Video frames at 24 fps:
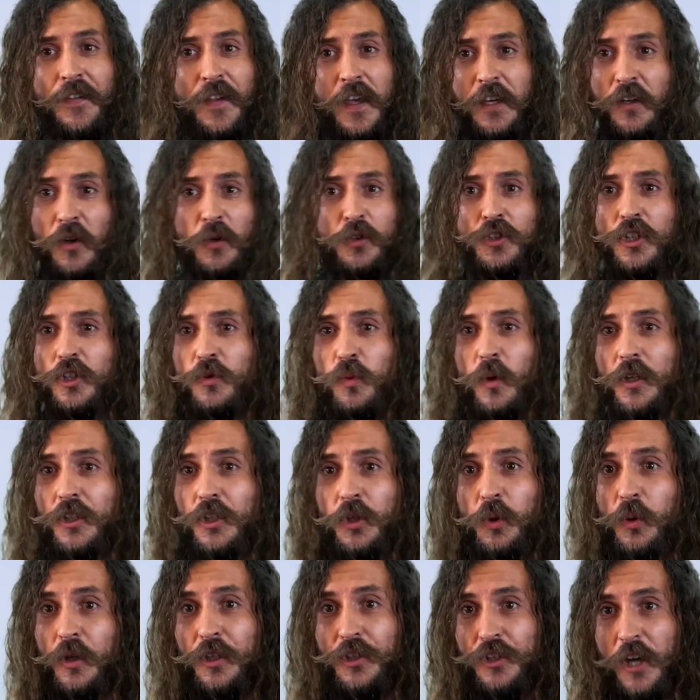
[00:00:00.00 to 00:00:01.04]
they know just what to
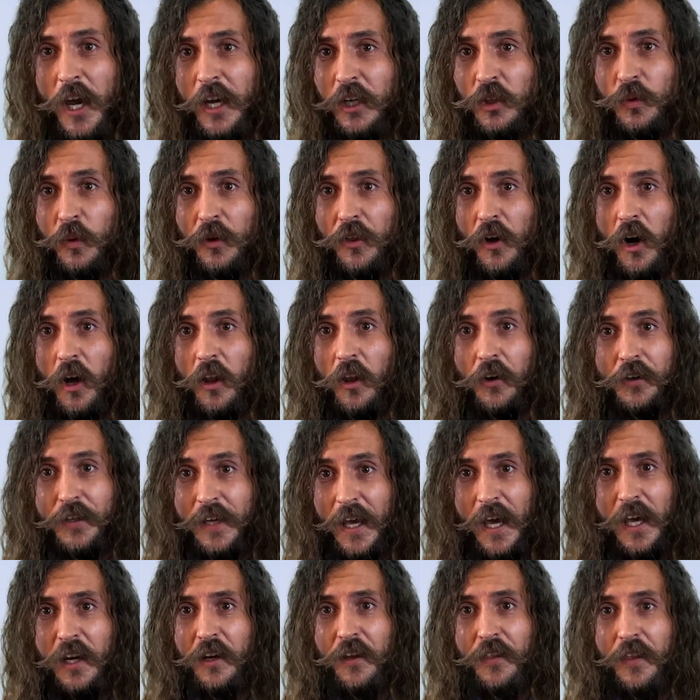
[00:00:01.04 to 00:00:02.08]
inject with all our
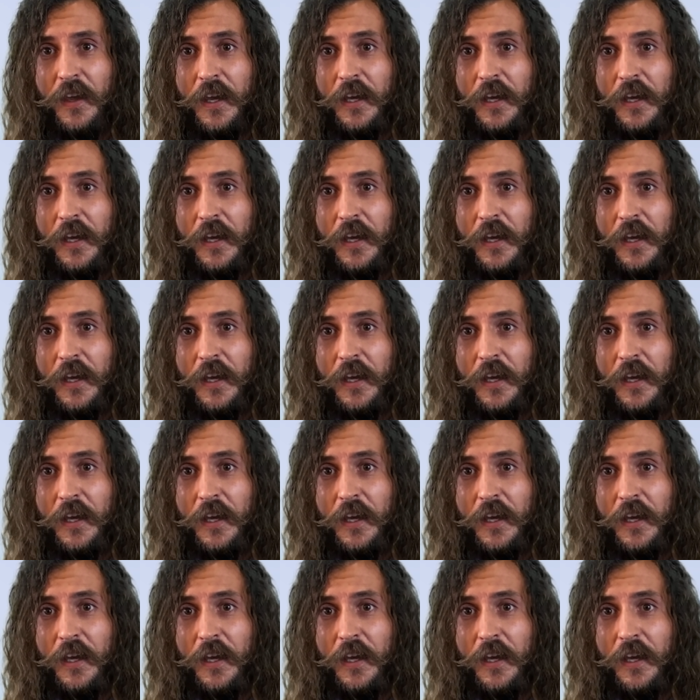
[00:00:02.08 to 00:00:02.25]
data they